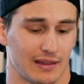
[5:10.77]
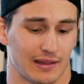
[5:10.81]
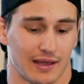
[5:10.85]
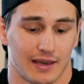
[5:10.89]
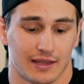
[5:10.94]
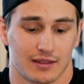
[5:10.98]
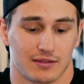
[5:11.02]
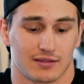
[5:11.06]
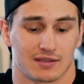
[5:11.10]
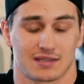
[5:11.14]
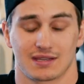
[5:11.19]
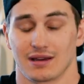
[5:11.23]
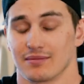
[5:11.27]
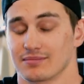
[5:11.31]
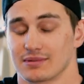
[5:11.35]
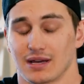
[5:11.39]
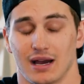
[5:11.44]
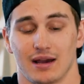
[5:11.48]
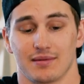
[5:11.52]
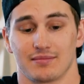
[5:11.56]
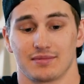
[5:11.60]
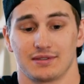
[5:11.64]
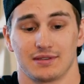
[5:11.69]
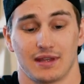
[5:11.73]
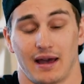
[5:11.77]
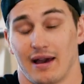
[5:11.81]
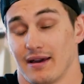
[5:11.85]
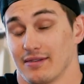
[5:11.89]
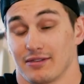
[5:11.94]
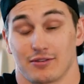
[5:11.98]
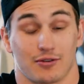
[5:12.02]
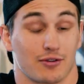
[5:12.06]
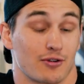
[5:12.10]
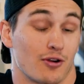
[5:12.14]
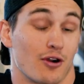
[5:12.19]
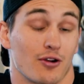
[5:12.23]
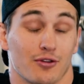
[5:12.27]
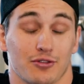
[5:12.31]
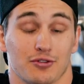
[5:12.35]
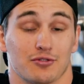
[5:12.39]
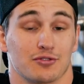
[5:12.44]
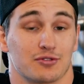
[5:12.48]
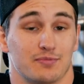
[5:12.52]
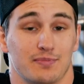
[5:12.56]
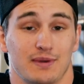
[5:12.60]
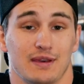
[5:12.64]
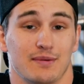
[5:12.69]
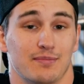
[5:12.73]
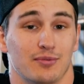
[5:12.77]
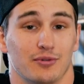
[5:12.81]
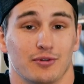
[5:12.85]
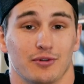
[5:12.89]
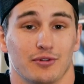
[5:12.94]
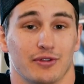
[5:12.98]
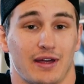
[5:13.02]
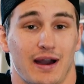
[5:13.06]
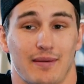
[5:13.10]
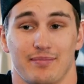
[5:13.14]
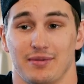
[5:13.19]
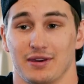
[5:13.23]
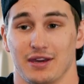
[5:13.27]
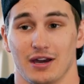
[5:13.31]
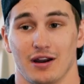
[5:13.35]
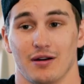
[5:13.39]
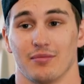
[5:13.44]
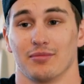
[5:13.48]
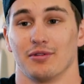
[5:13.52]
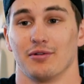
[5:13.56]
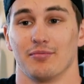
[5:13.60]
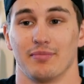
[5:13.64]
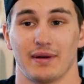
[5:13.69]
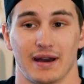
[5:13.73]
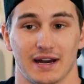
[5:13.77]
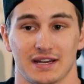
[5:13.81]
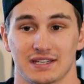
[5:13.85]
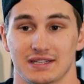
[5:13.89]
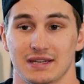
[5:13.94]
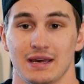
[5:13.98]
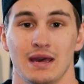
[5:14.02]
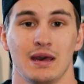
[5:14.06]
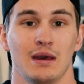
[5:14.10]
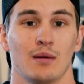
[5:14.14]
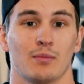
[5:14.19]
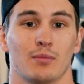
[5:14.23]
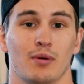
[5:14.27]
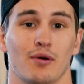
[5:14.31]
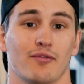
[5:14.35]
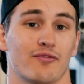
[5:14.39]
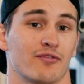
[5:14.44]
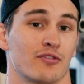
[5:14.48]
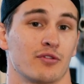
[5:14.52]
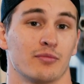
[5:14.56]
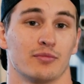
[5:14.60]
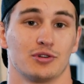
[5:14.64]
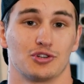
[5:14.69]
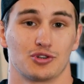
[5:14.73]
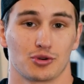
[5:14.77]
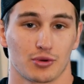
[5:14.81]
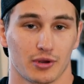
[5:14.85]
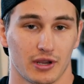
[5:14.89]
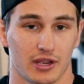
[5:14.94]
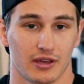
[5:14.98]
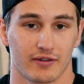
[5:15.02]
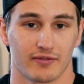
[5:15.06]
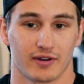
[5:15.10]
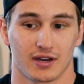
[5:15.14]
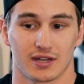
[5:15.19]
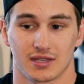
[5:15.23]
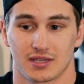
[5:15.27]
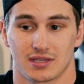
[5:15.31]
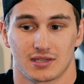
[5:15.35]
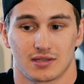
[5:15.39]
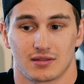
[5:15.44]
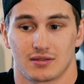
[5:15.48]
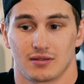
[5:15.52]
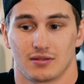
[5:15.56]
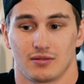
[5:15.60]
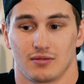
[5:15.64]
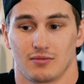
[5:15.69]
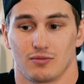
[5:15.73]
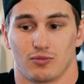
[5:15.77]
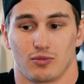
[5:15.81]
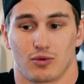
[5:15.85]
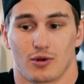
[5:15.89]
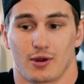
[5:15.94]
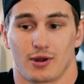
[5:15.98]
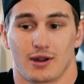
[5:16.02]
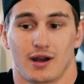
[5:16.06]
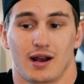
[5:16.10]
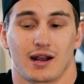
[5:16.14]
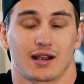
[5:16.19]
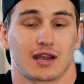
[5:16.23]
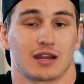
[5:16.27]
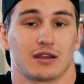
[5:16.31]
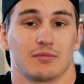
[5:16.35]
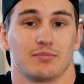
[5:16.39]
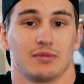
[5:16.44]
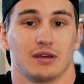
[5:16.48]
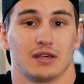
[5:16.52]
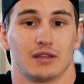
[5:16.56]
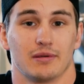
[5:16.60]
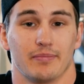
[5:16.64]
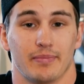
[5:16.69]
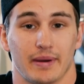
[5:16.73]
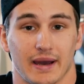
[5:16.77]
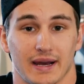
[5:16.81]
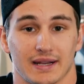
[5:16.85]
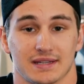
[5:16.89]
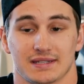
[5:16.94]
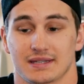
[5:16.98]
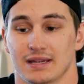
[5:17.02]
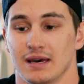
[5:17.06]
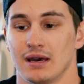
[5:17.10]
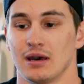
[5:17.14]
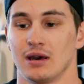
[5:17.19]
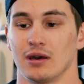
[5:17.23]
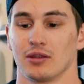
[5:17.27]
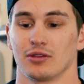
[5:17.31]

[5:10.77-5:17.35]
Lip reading: Like sometimes there are those people that become the best, but for a majority of us, we're not going to be the best.